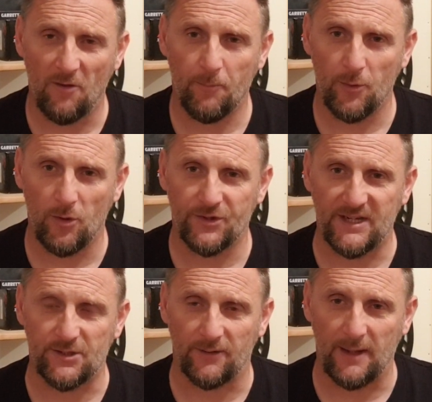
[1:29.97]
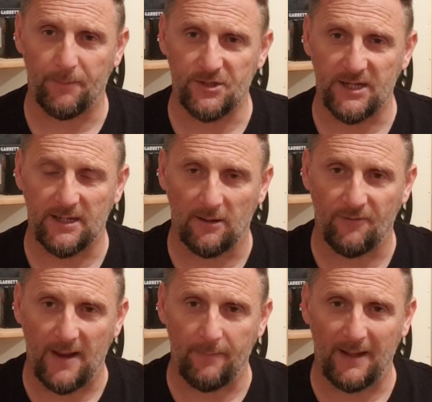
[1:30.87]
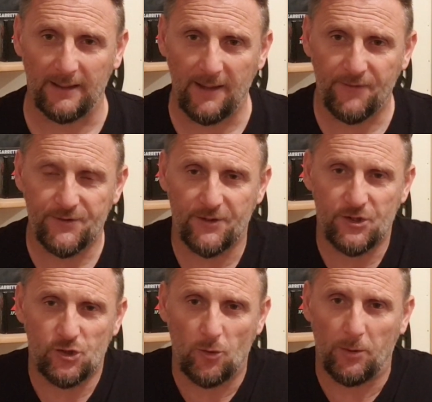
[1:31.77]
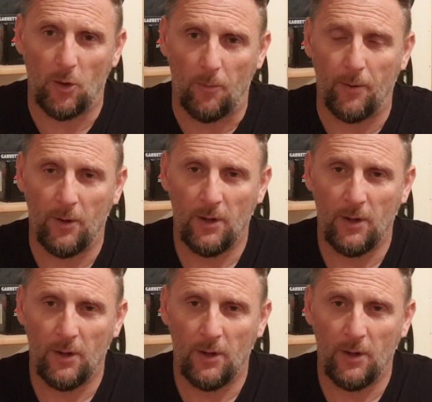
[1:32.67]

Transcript: of process on that particular farm that lifts the stubble up.